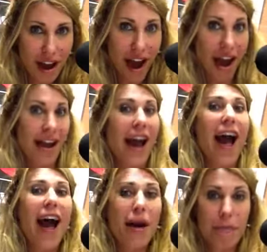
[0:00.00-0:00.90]
I
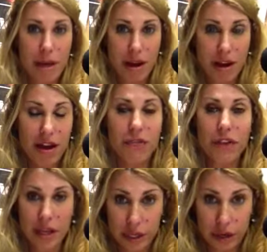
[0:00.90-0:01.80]
am a
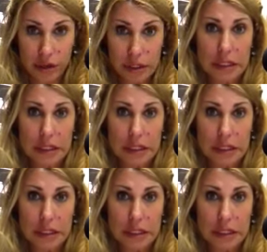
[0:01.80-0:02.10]
failure.